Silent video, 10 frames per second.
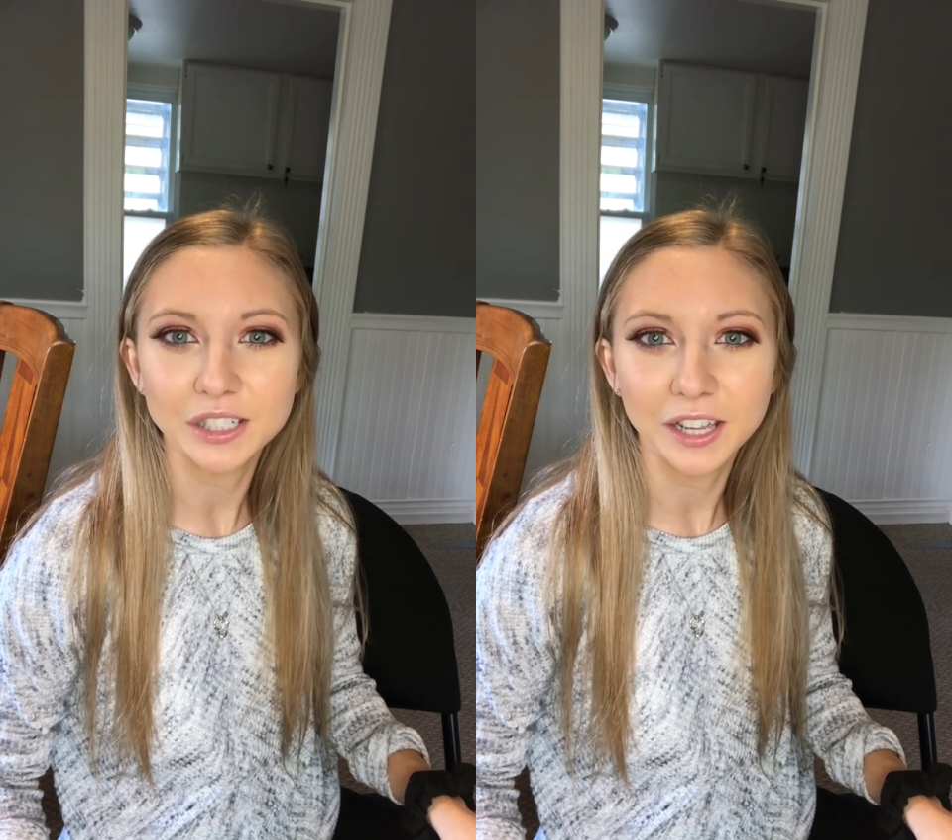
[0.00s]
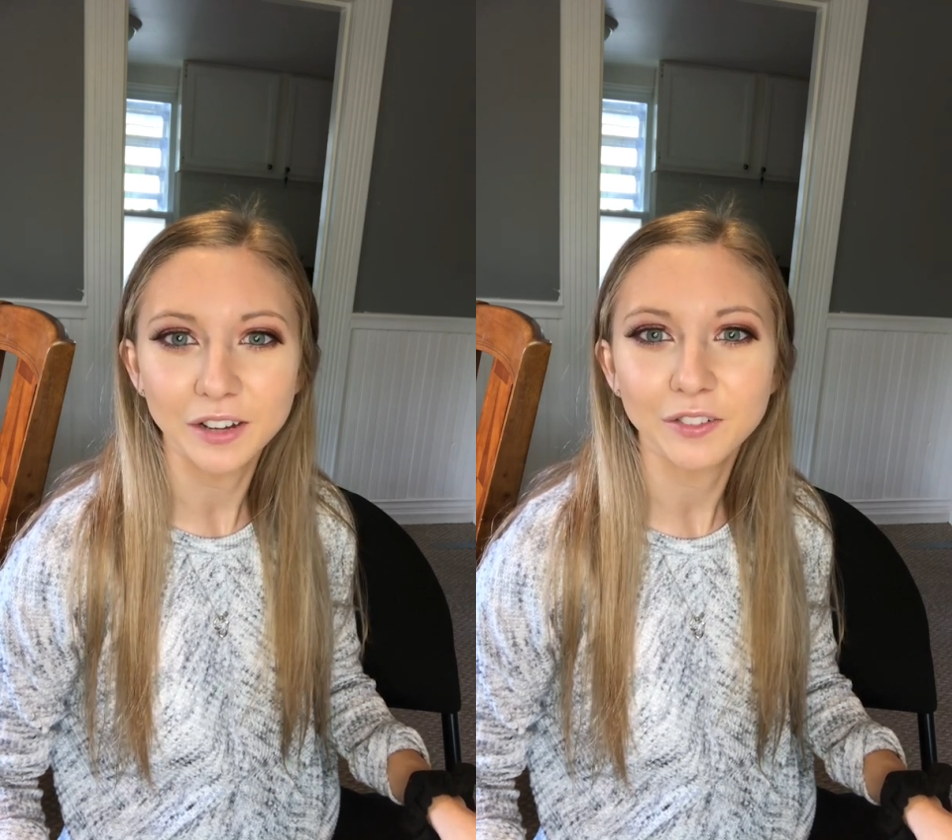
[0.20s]

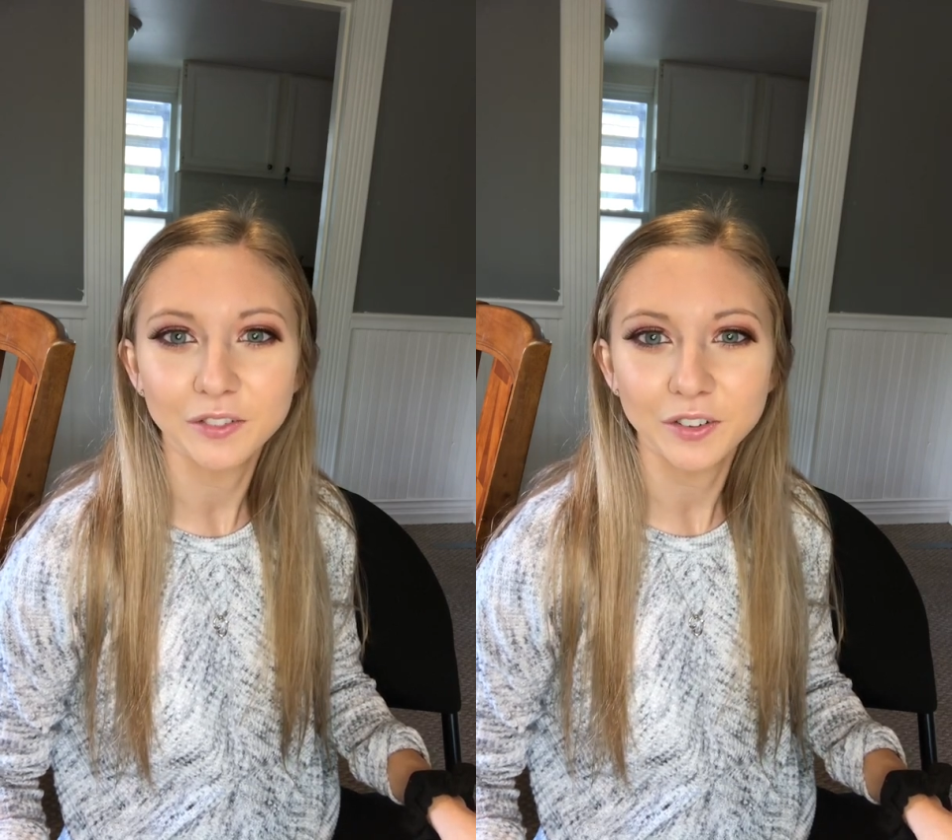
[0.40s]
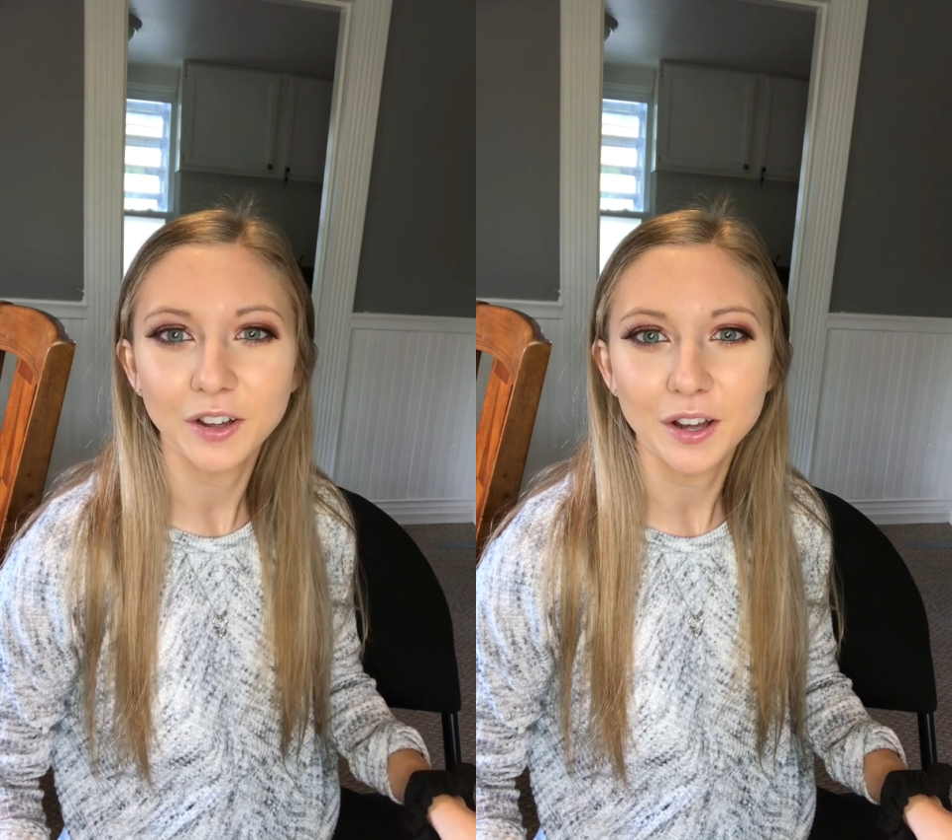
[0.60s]

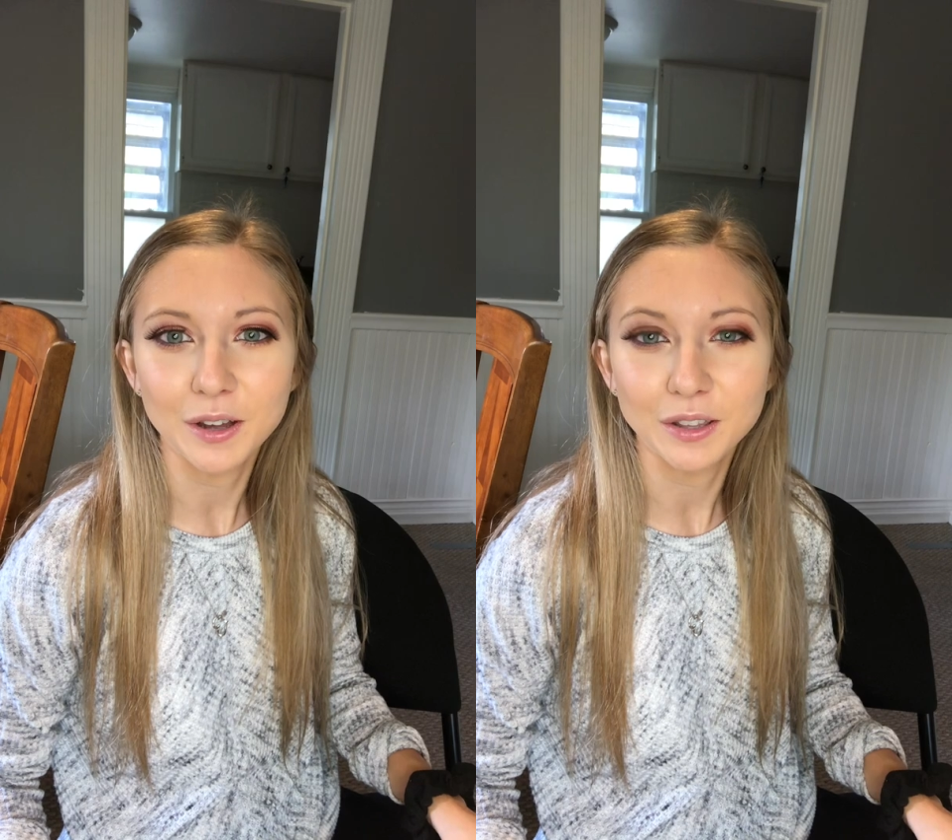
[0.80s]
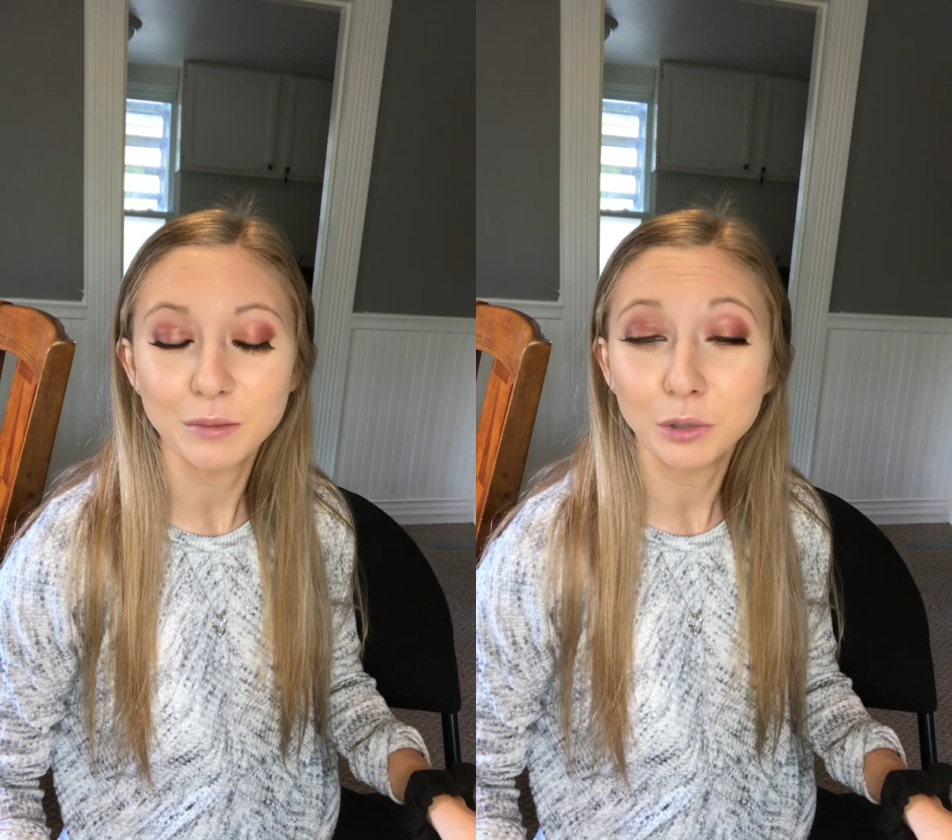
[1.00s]
life
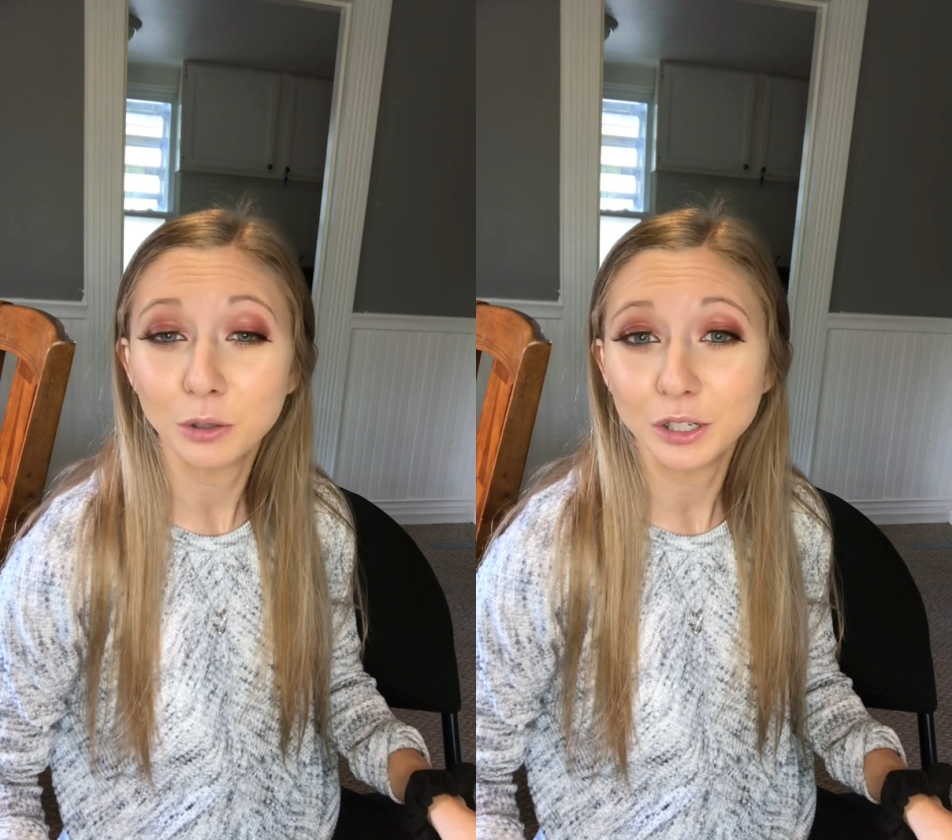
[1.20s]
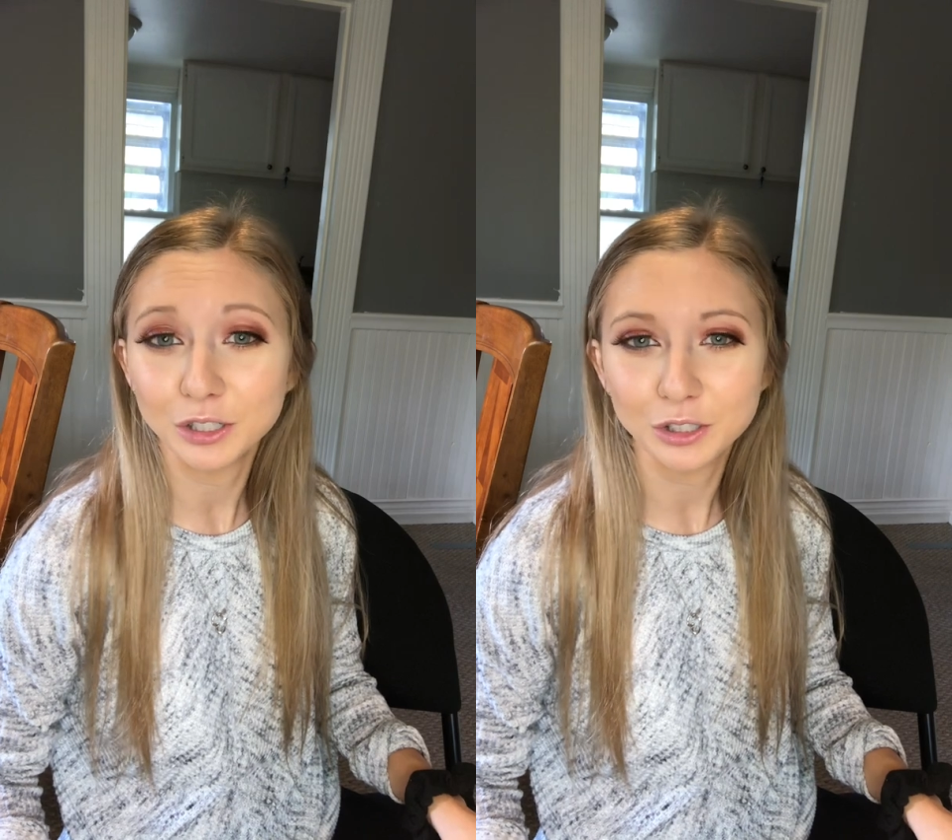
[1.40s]
in the
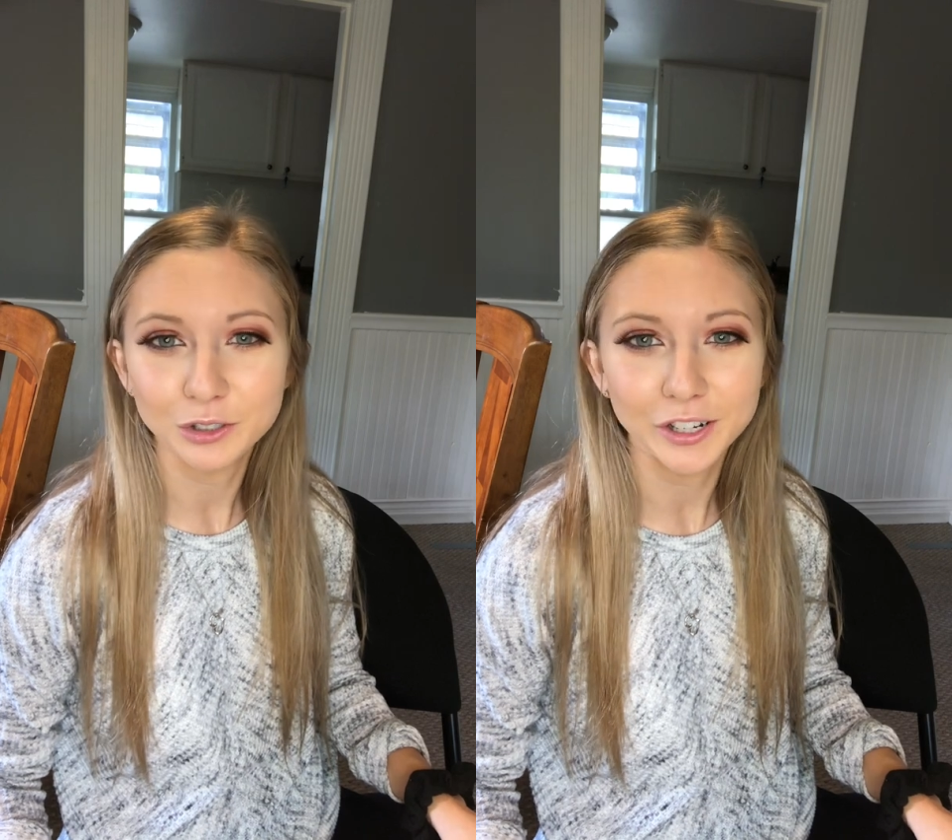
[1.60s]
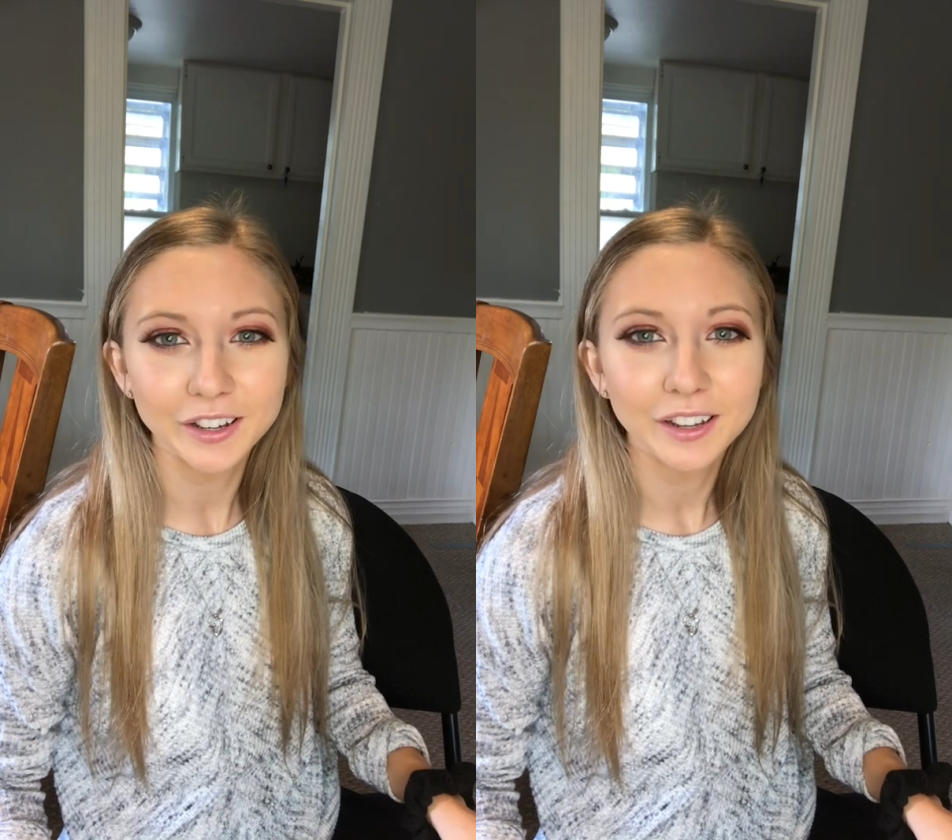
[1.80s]
beauty industry.